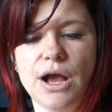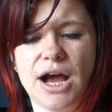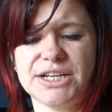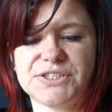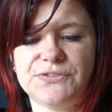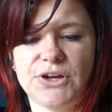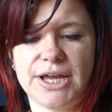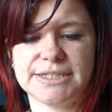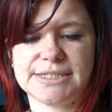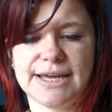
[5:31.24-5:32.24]
I just
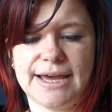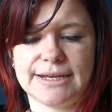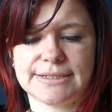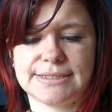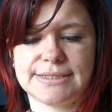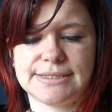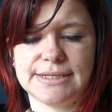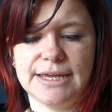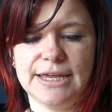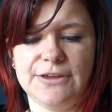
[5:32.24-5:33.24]
find that
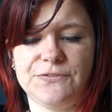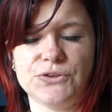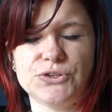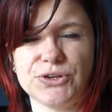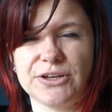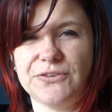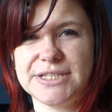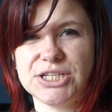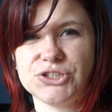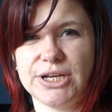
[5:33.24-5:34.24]
if you drink
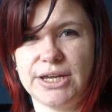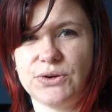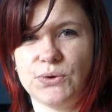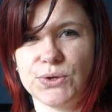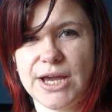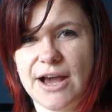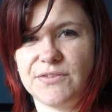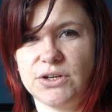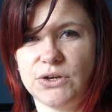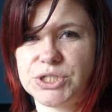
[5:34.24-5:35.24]
fizzy drink or you're
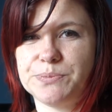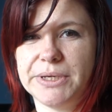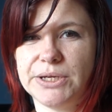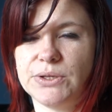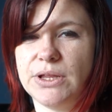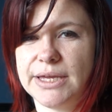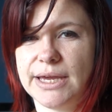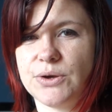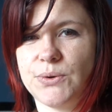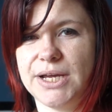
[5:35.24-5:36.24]
having a large meal, I
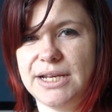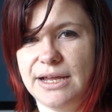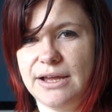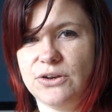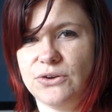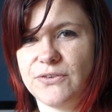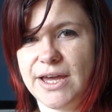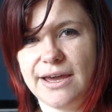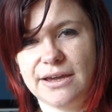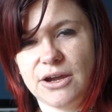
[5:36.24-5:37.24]
get quite a lot of
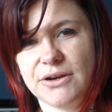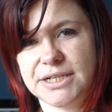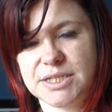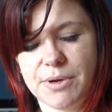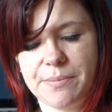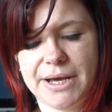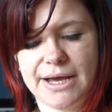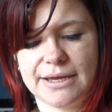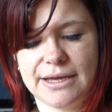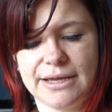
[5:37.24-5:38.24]
air going into my
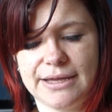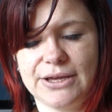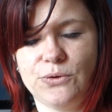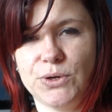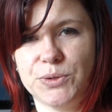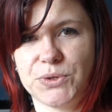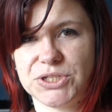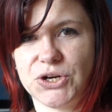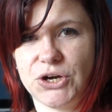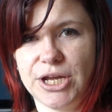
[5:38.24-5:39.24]
bag all in one
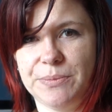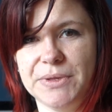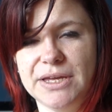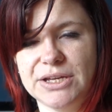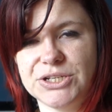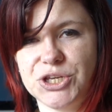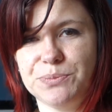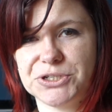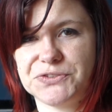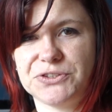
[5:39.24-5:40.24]
time. Too
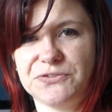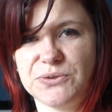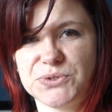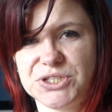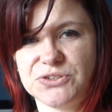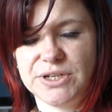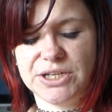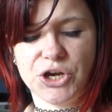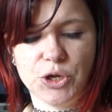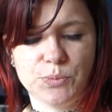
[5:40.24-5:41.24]
much for the filter to really
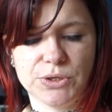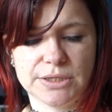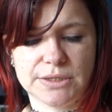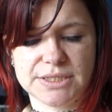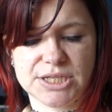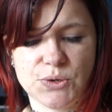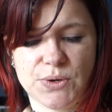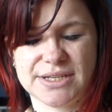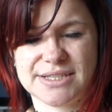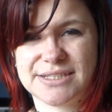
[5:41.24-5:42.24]
cope with, so
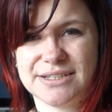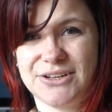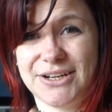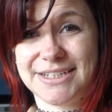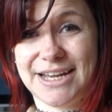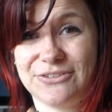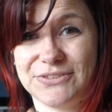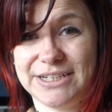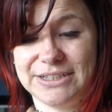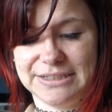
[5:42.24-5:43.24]
I just like to have
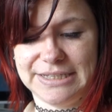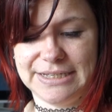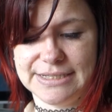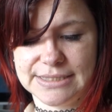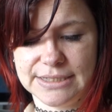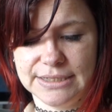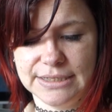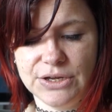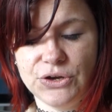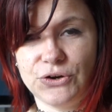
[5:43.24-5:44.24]
that little ease
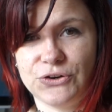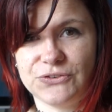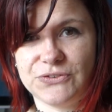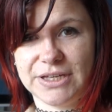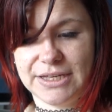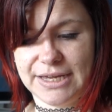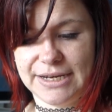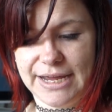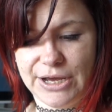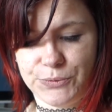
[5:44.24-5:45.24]
of
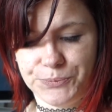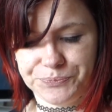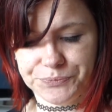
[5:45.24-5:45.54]
getting that out.